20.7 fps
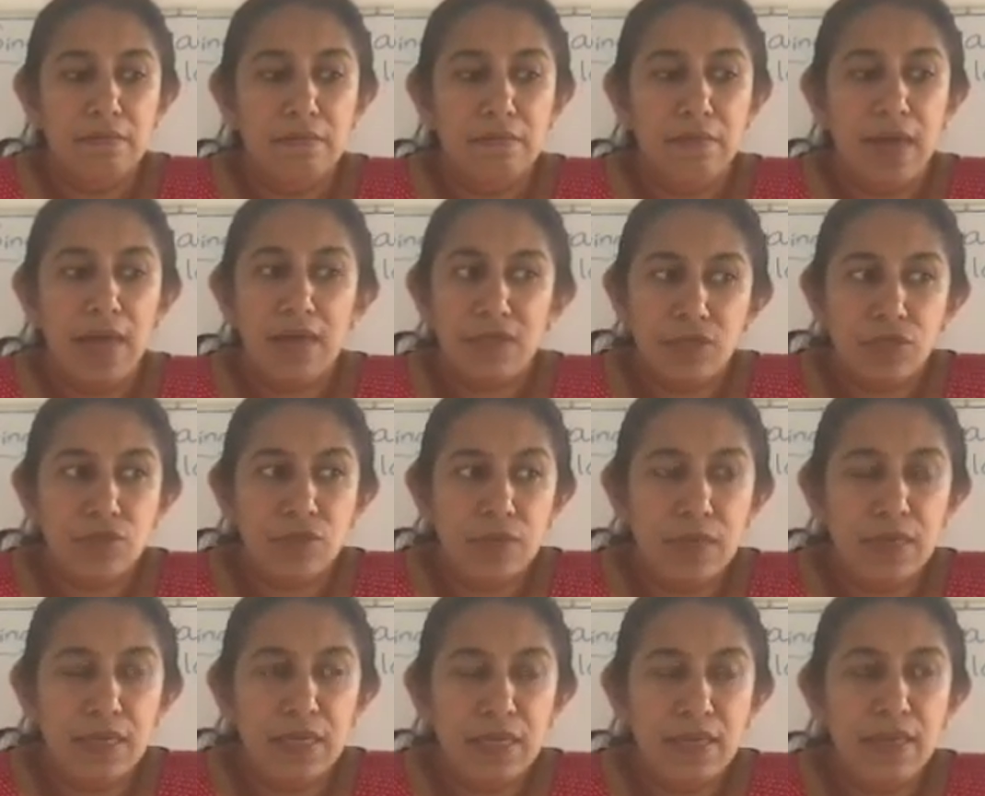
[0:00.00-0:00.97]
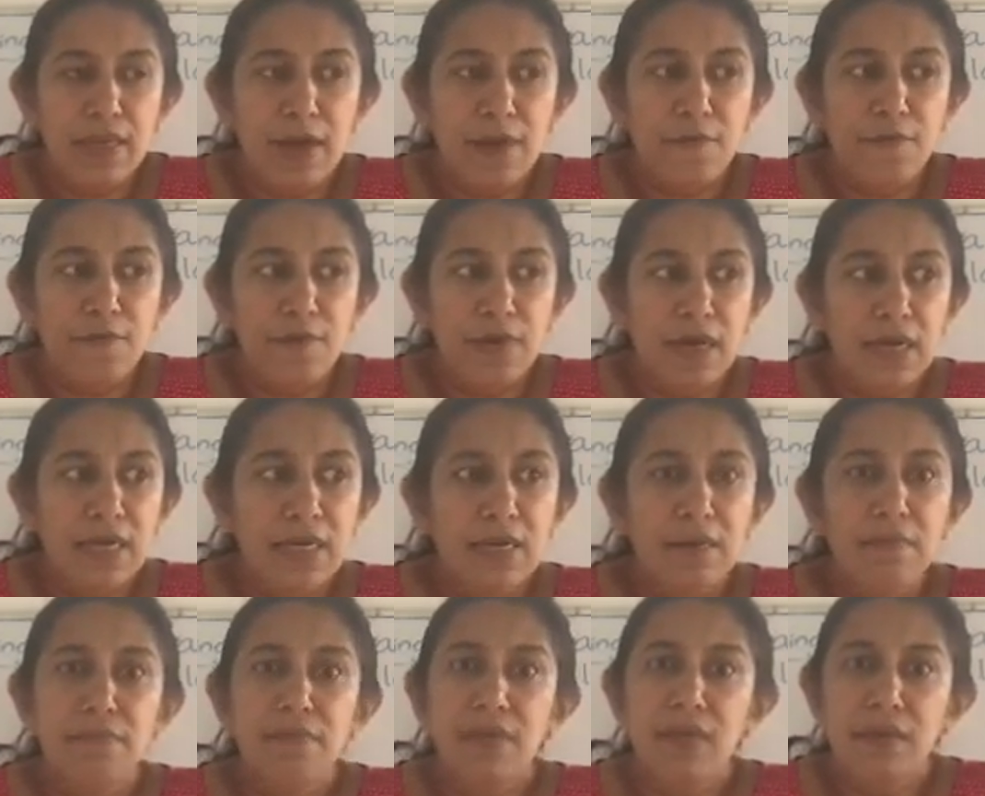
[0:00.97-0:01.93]
actually their
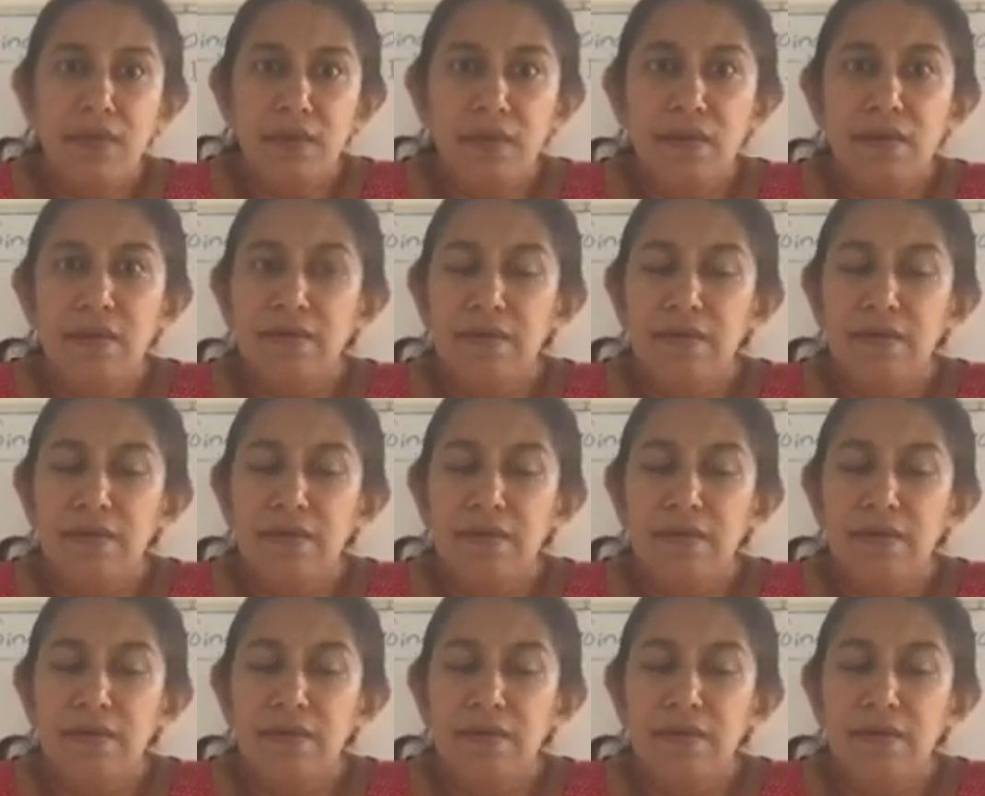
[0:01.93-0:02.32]
freedom did not